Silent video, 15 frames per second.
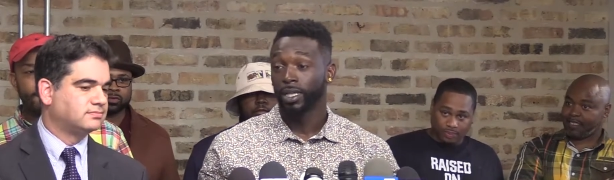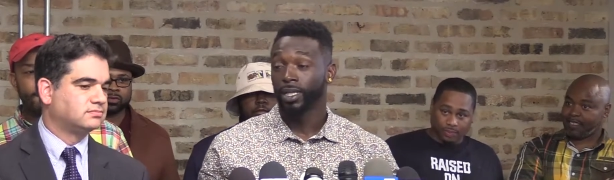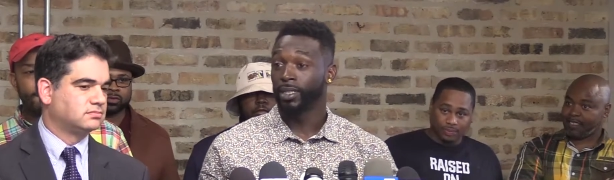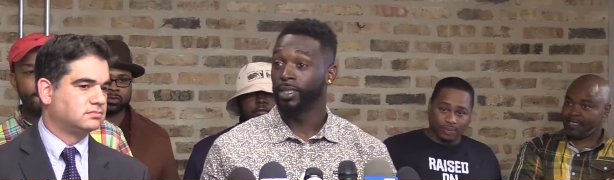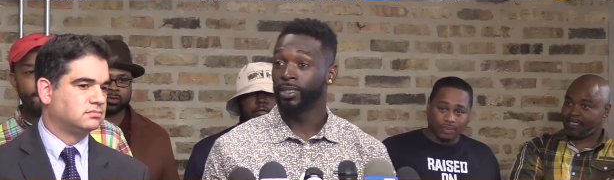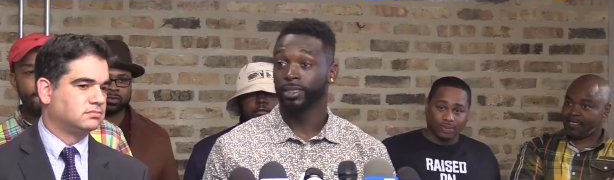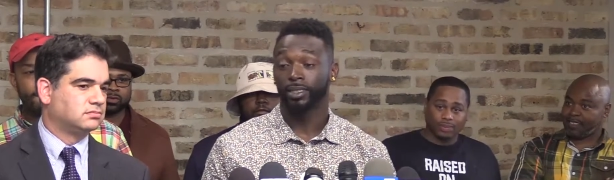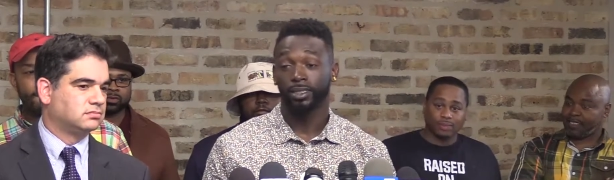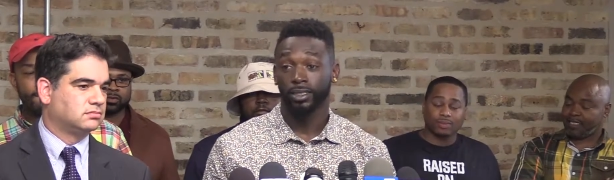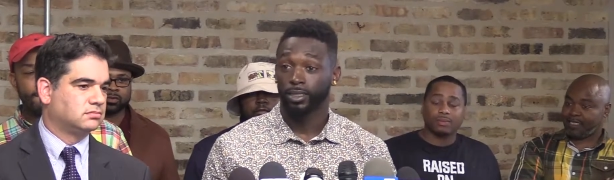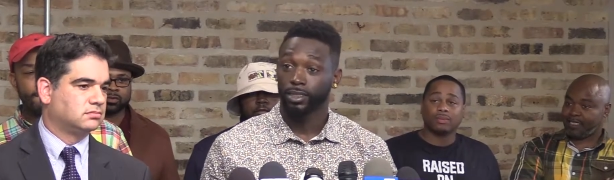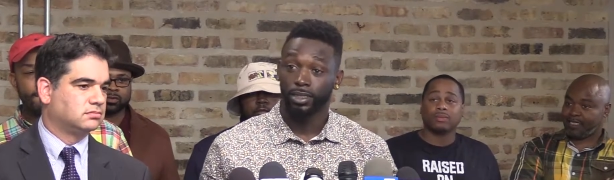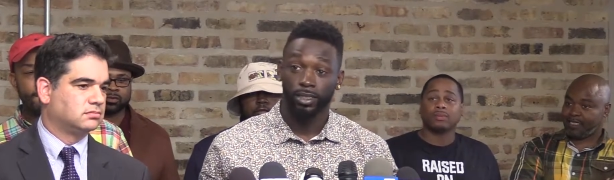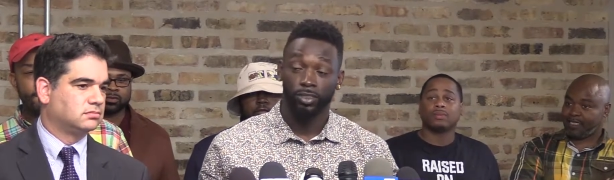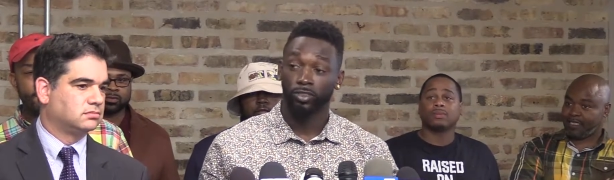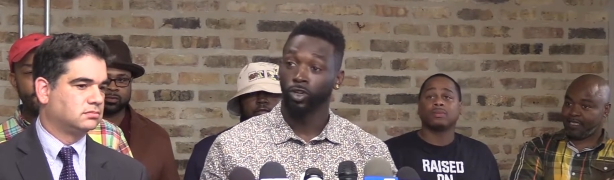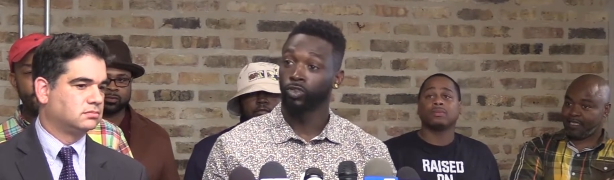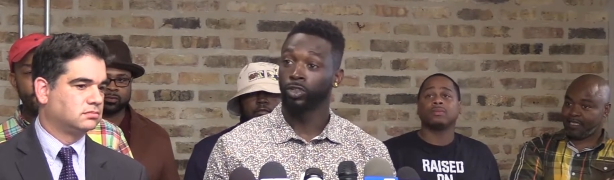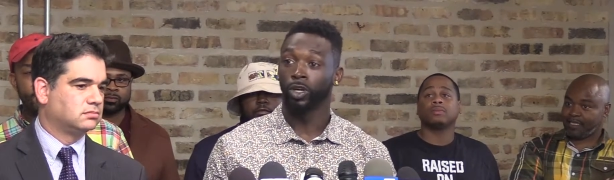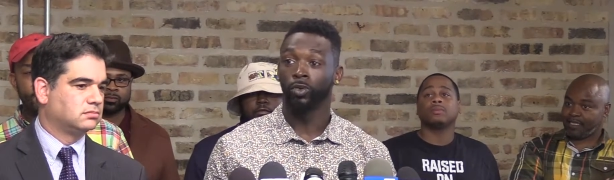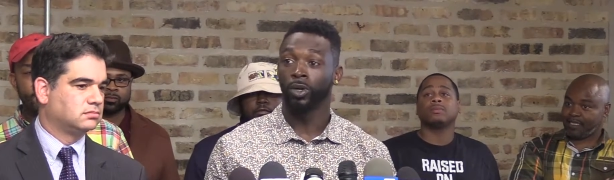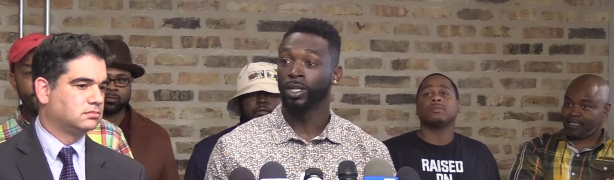Speaker 1: and it's, you know,
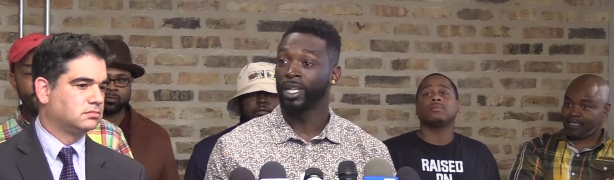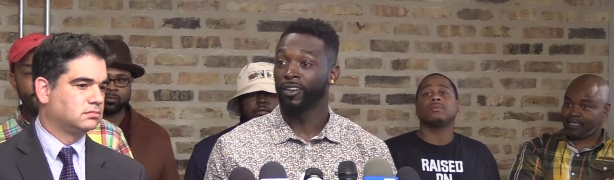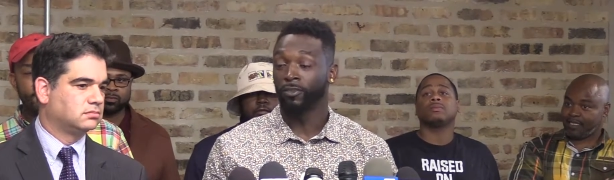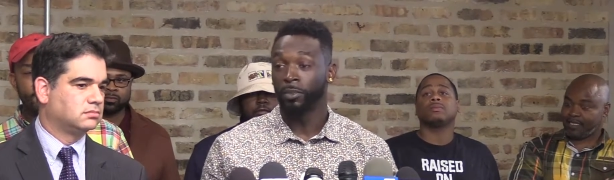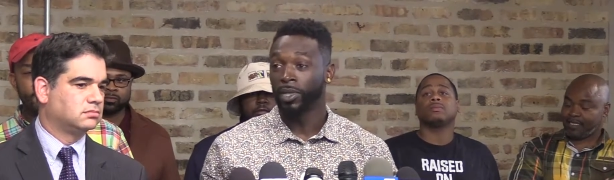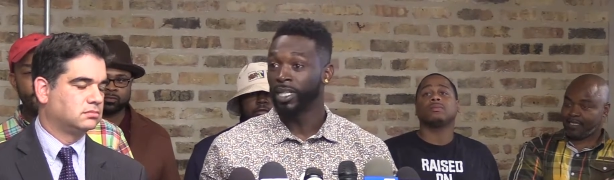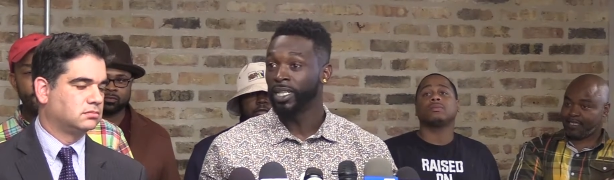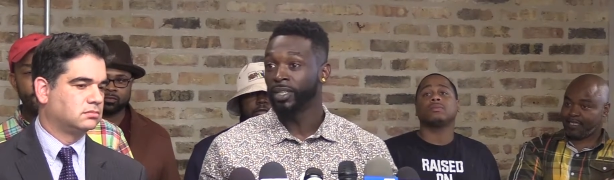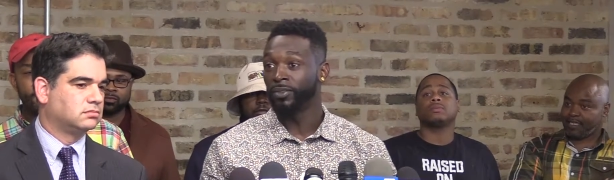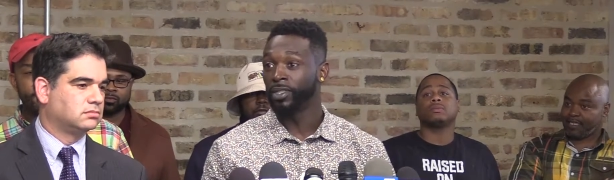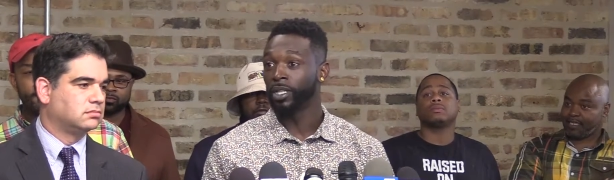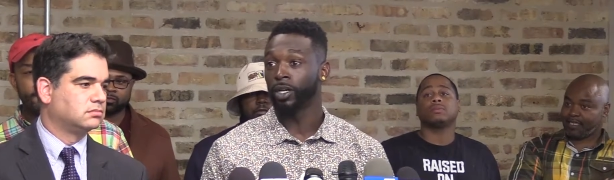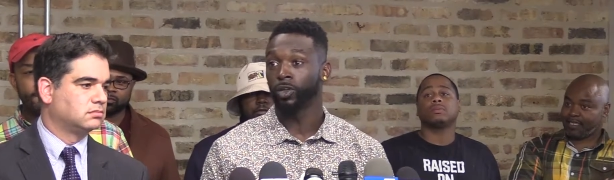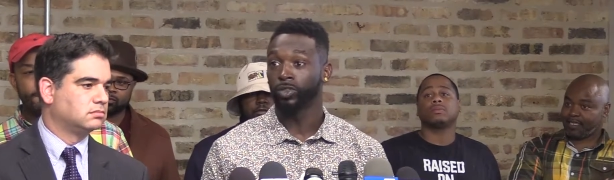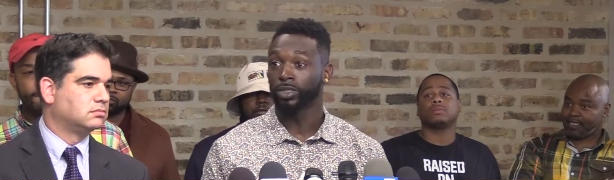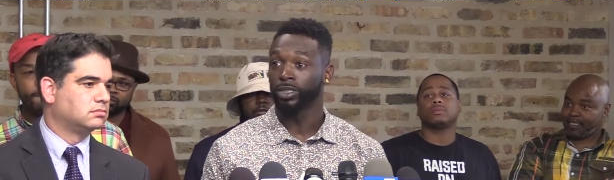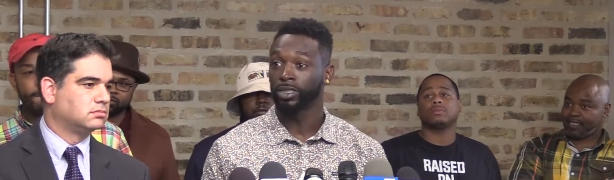no one ever believed in the whole